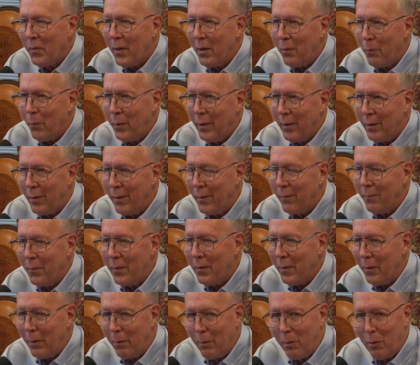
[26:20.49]
And we,
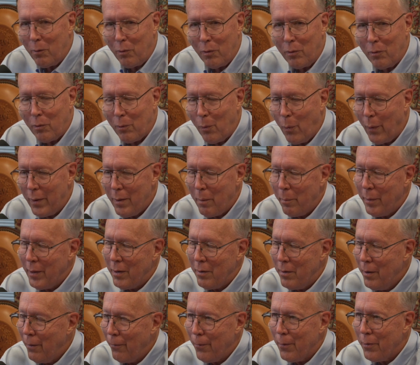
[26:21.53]
this is quite a
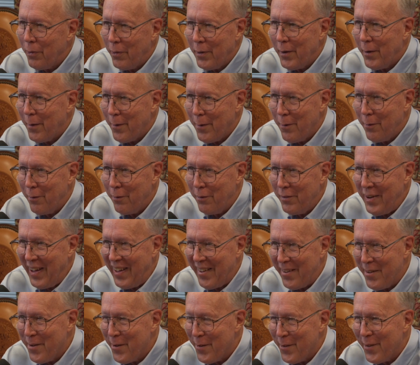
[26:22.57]
bit different than our
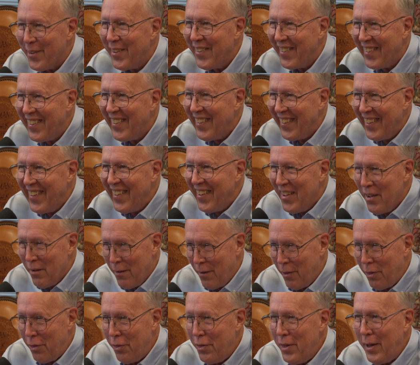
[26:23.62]
standard
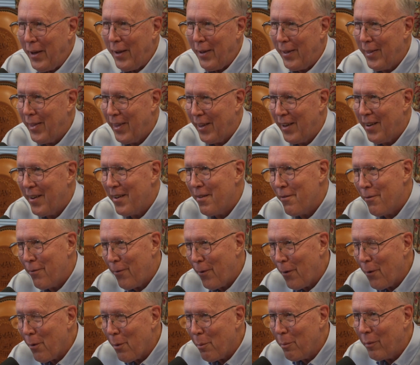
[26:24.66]
thick,
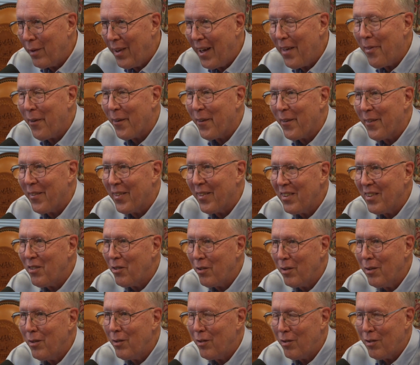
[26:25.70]
firm leather.
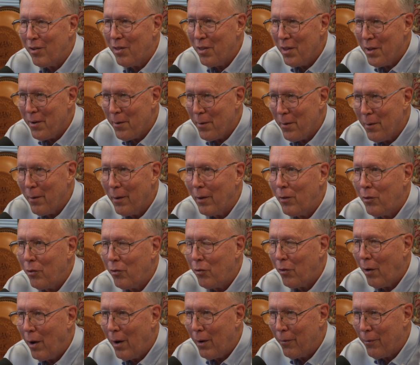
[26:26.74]
This is thinner, it's
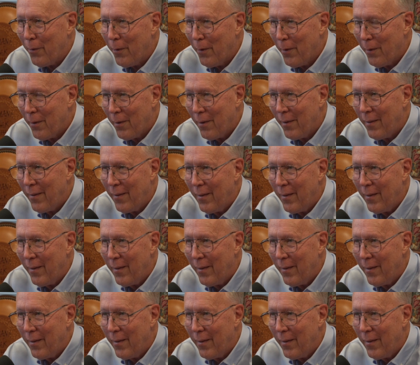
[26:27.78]
softer.